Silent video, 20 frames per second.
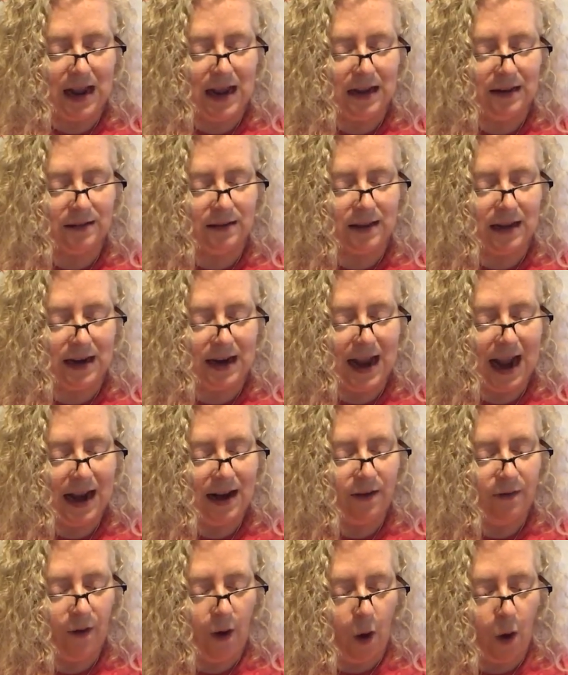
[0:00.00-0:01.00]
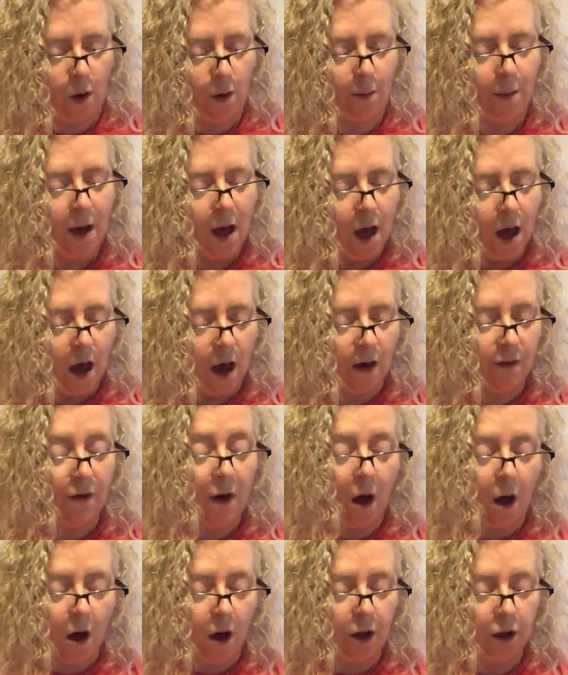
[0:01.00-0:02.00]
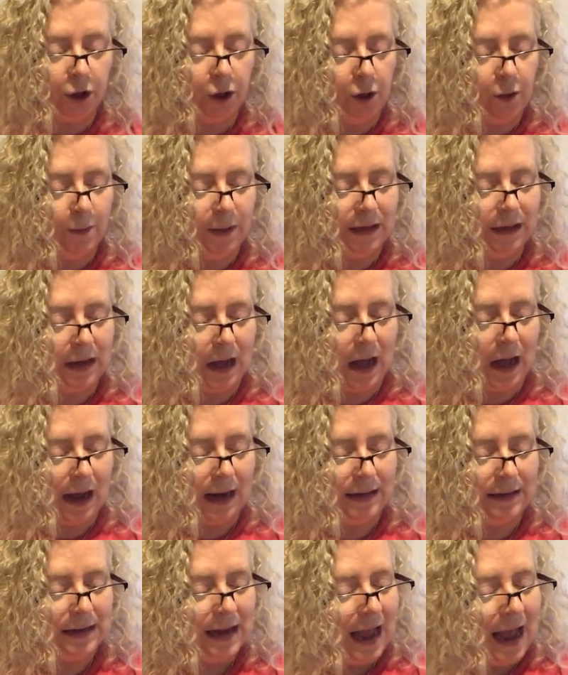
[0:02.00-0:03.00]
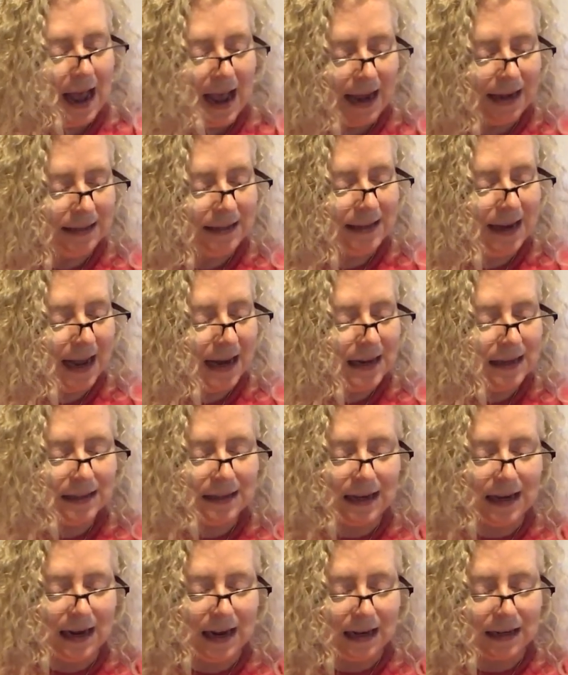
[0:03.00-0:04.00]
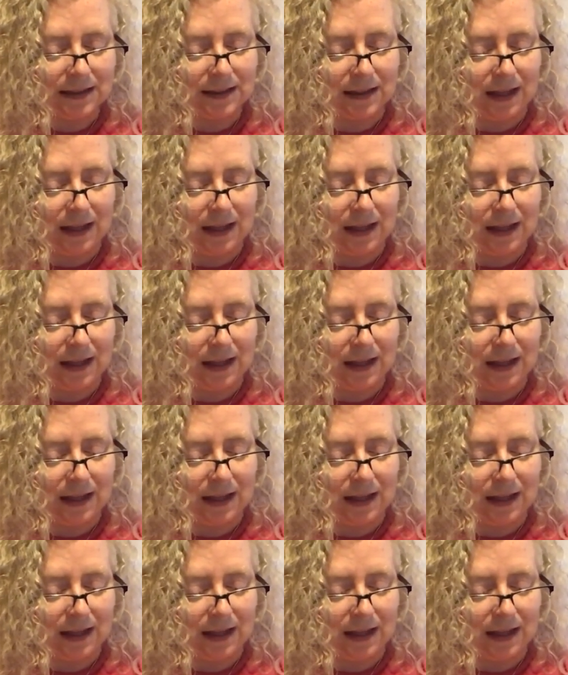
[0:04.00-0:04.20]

that heaven is the native home of all humankind,